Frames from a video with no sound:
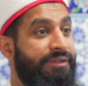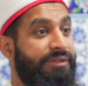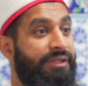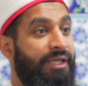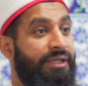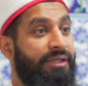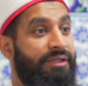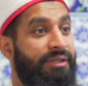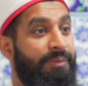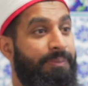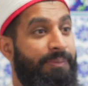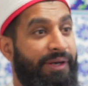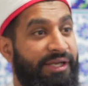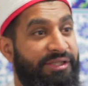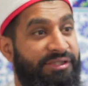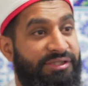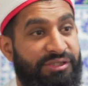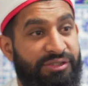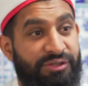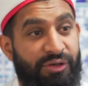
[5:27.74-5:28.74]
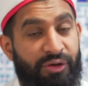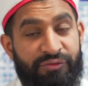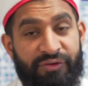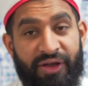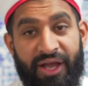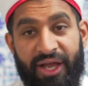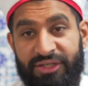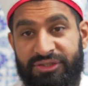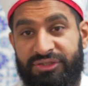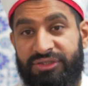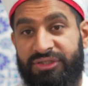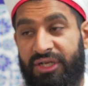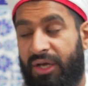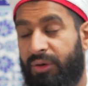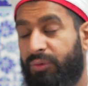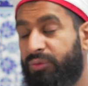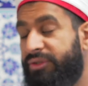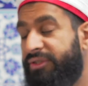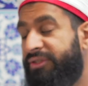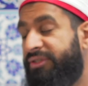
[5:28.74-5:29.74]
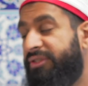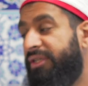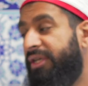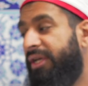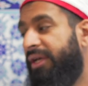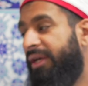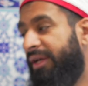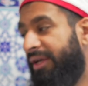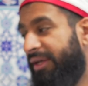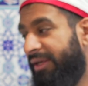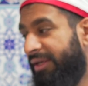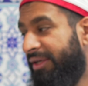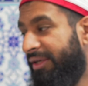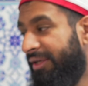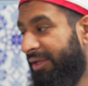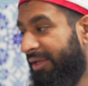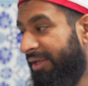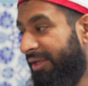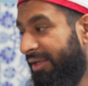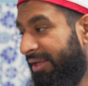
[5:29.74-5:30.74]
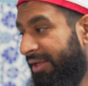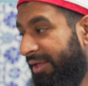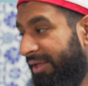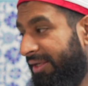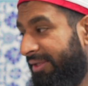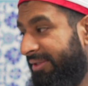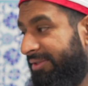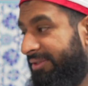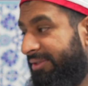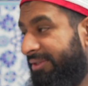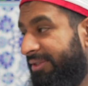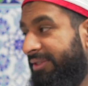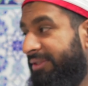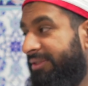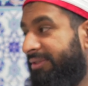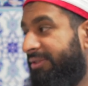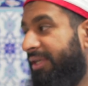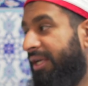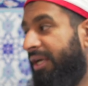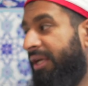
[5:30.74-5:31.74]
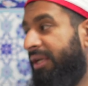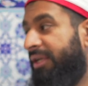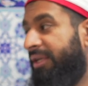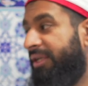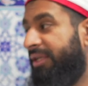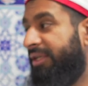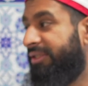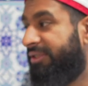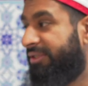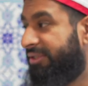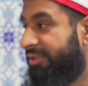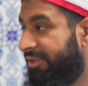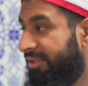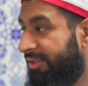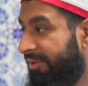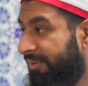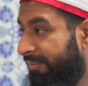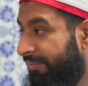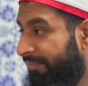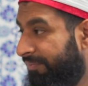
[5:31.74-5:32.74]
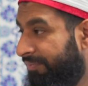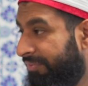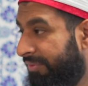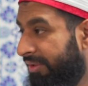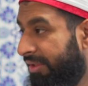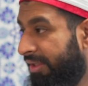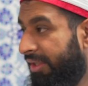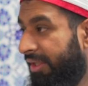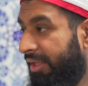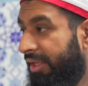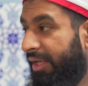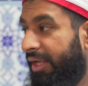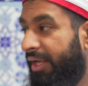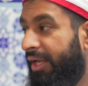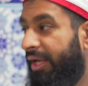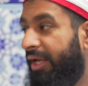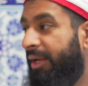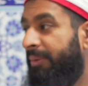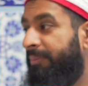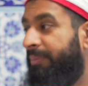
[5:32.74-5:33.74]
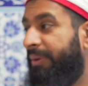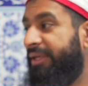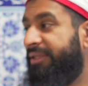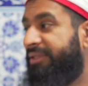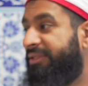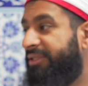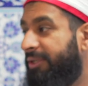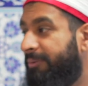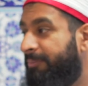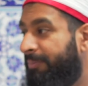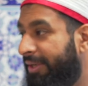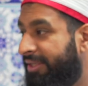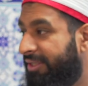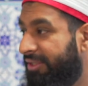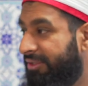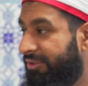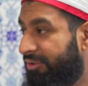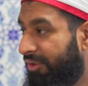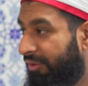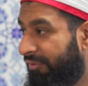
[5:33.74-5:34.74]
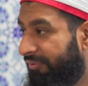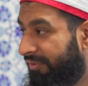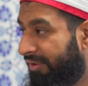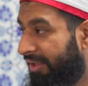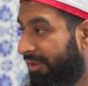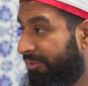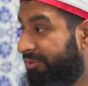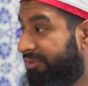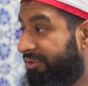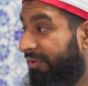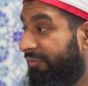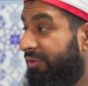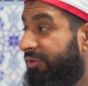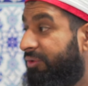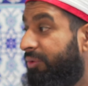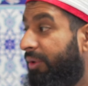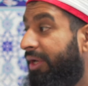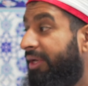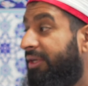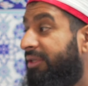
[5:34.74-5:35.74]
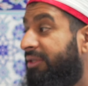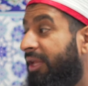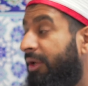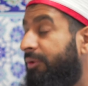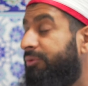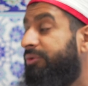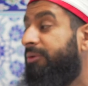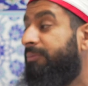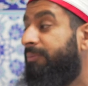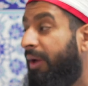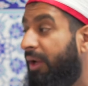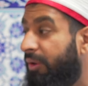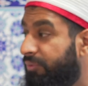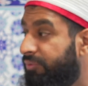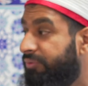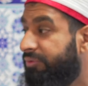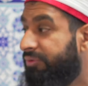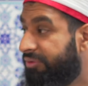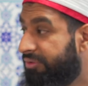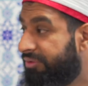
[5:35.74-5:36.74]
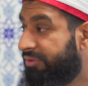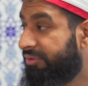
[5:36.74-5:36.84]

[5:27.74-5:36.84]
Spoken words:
that the prices of Hajj now this year is at least a basic package of around 7,000 to 8,000 pounds.